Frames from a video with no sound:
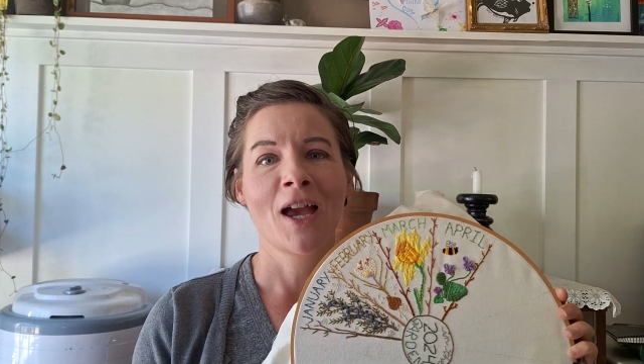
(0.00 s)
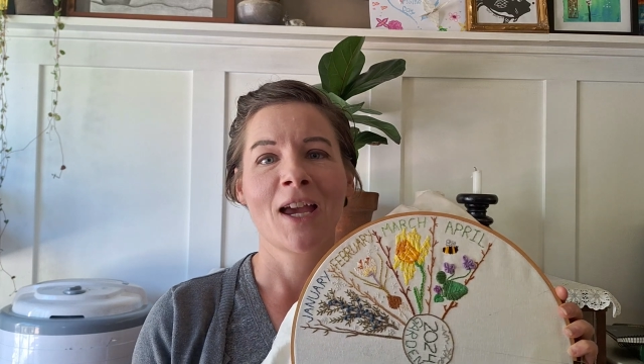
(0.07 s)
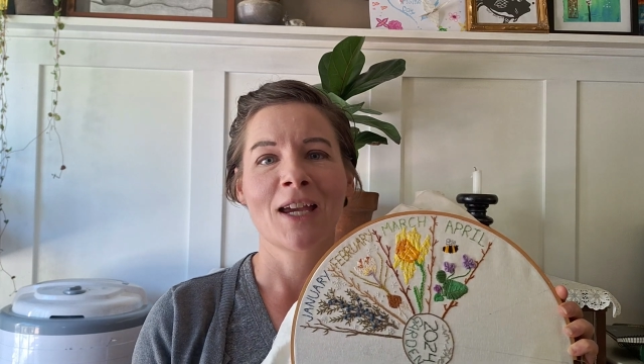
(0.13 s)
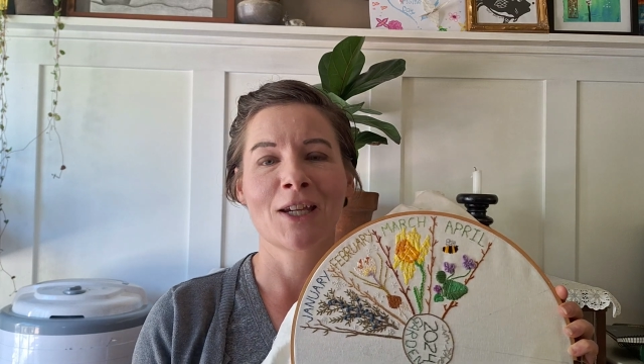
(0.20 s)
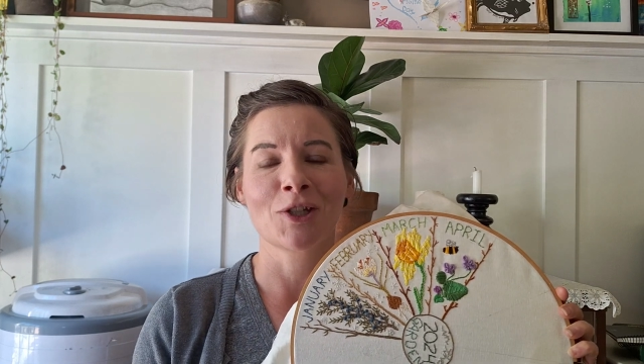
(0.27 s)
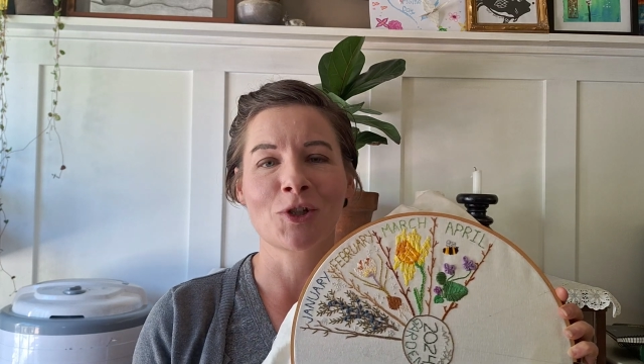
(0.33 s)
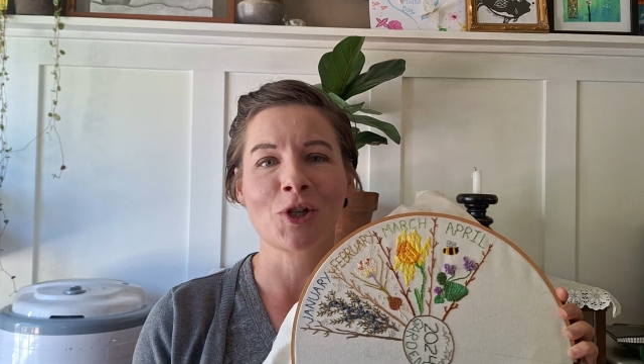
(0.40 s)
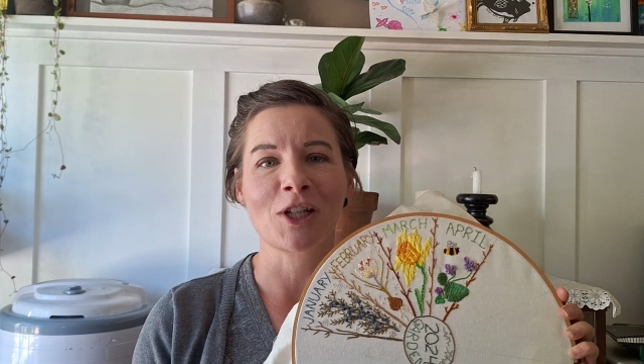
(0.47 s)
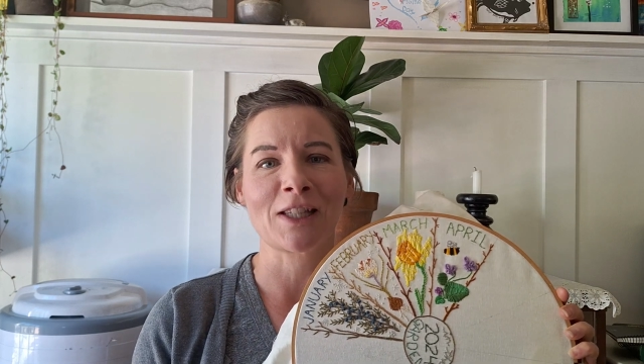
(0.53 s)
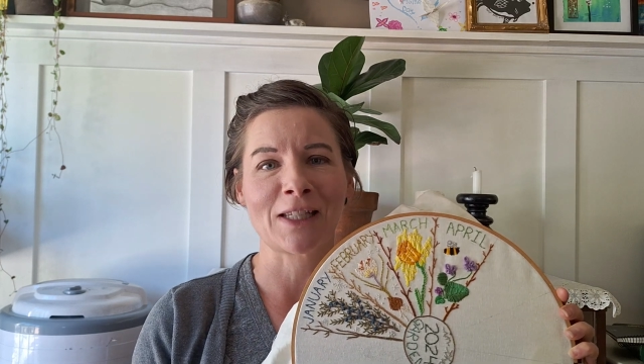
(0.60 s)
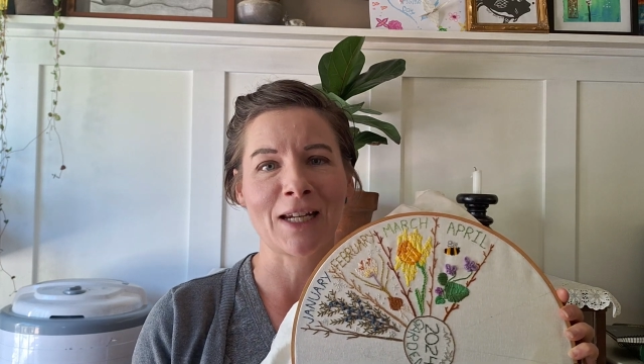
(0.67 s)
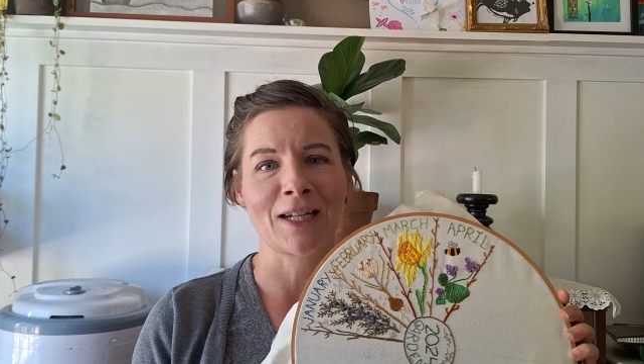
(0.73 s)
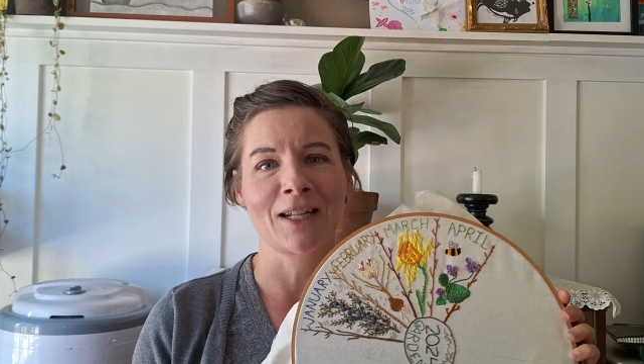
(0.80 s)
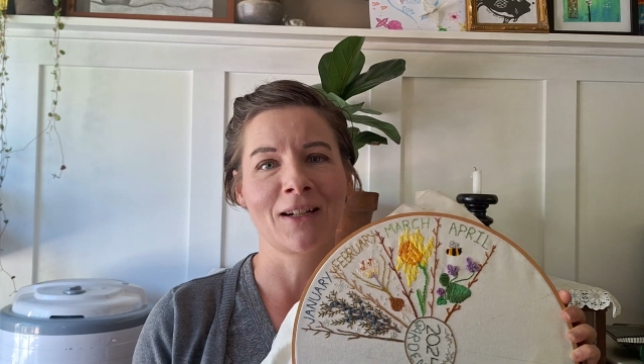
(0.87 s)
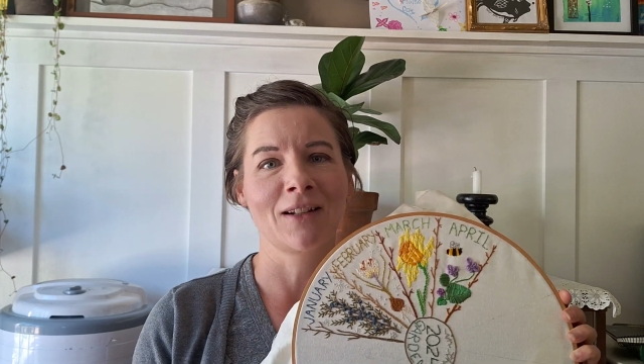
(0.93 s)

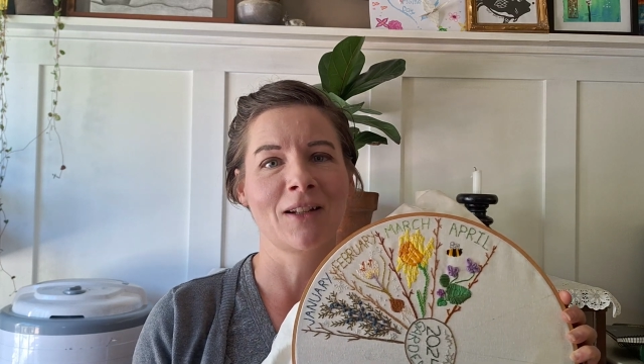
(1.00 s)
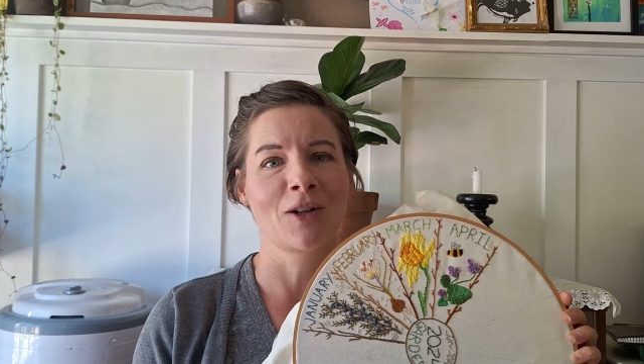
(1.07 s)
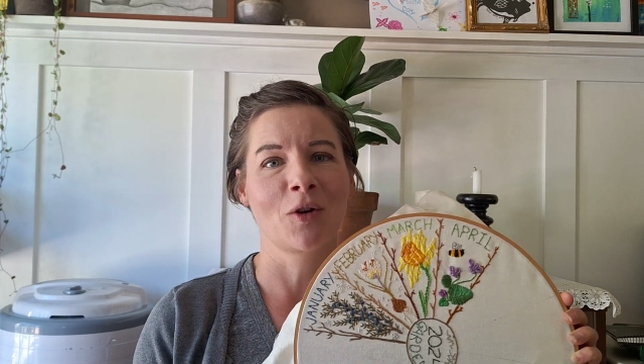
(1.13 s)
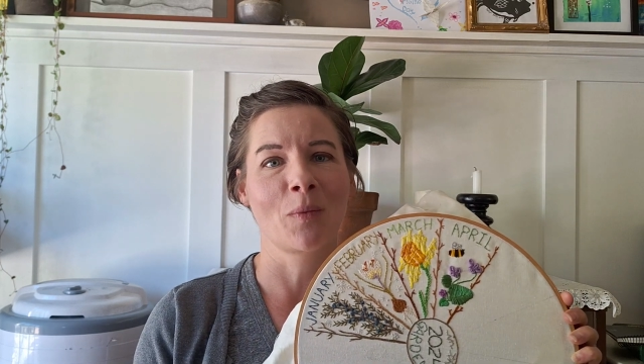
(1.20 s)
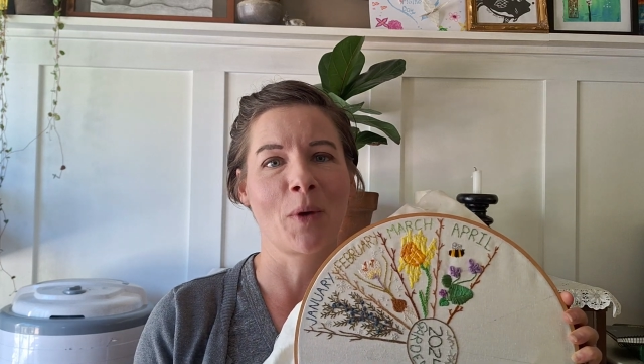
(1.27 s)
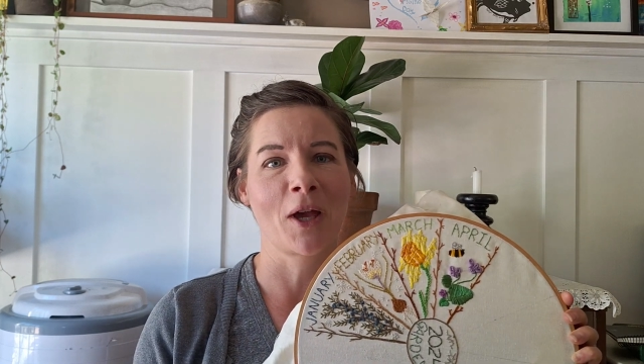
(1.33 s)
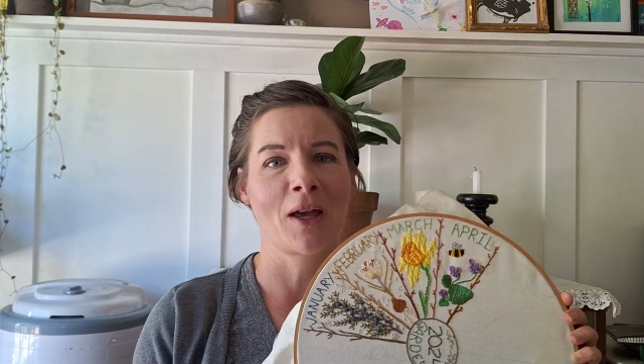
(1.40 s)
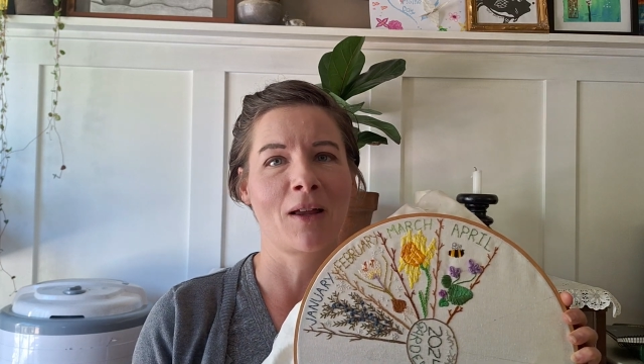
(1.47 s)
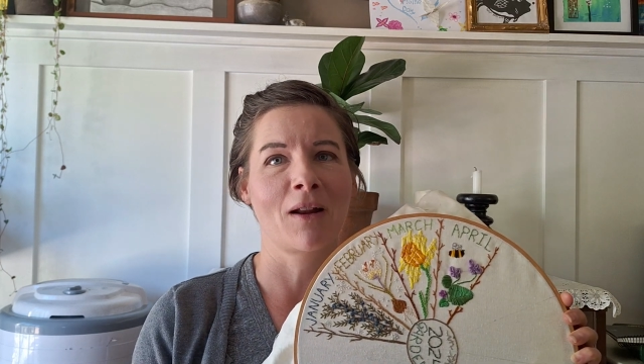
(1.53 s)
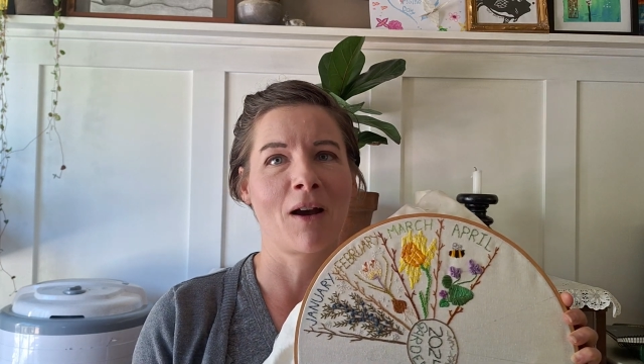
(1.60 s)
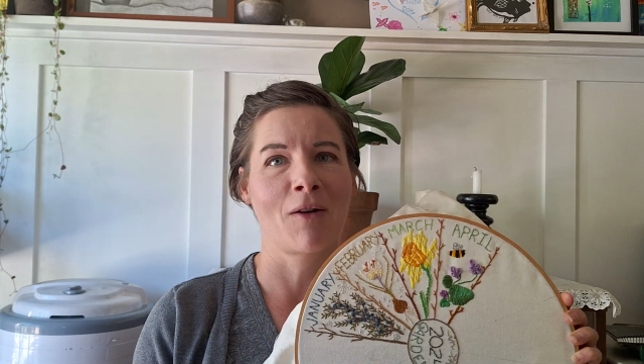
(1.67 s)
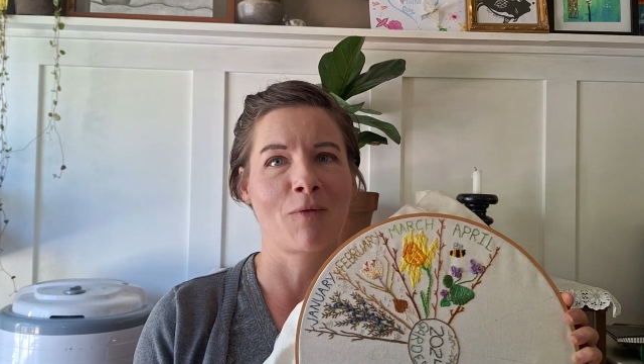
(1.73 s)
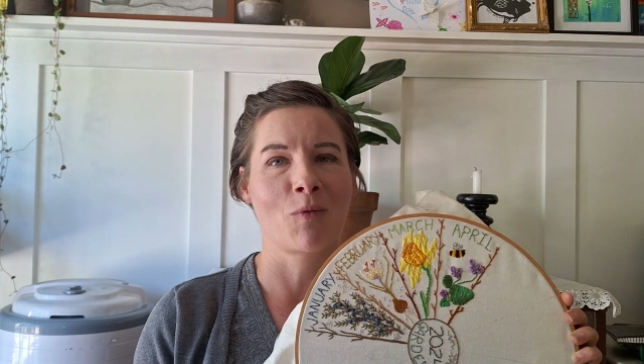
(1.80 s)
interested in a little bit of